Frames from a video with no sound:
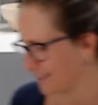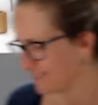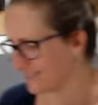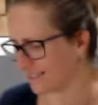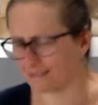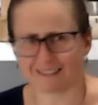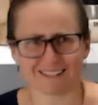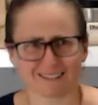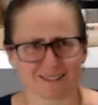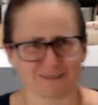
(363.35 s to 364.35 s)
I was like, oh,
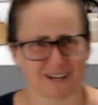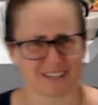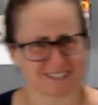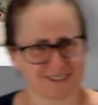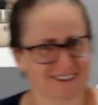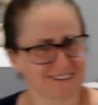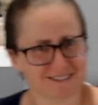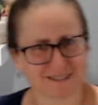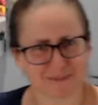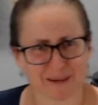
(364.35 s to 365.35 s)
that's not as fast as I
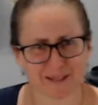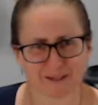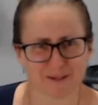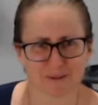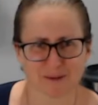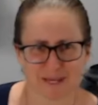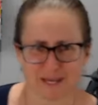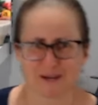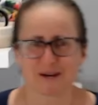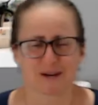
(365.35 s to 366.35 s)
anticipated it to
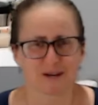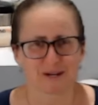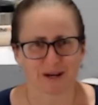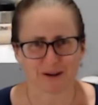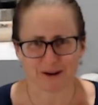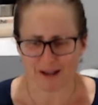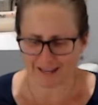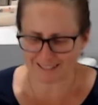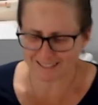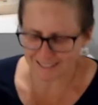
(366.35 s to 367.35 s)
be. All
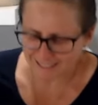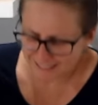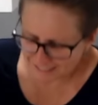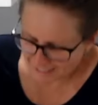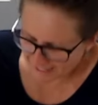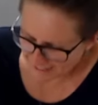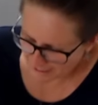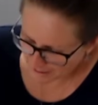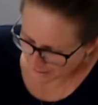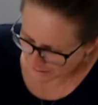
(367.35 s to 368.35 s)
right. So now it says
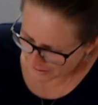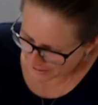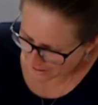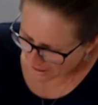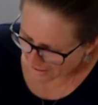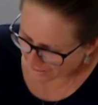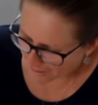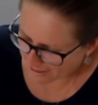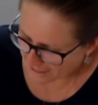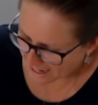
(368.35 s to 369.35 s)
close the
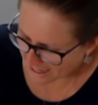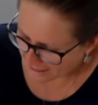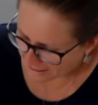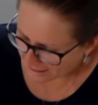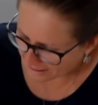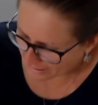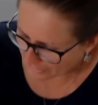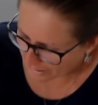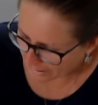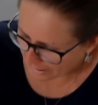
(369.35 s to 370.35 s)
dialogue down. Click
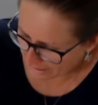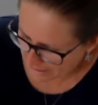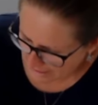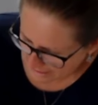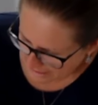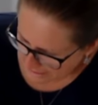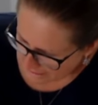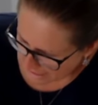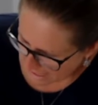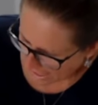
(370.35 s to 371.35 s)
on next.
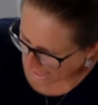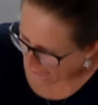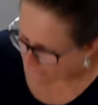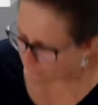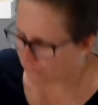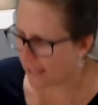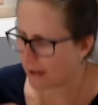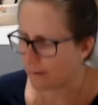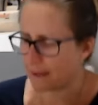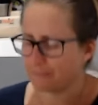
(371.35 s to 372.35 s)
Add
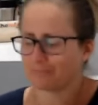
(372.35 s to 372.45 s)
flour.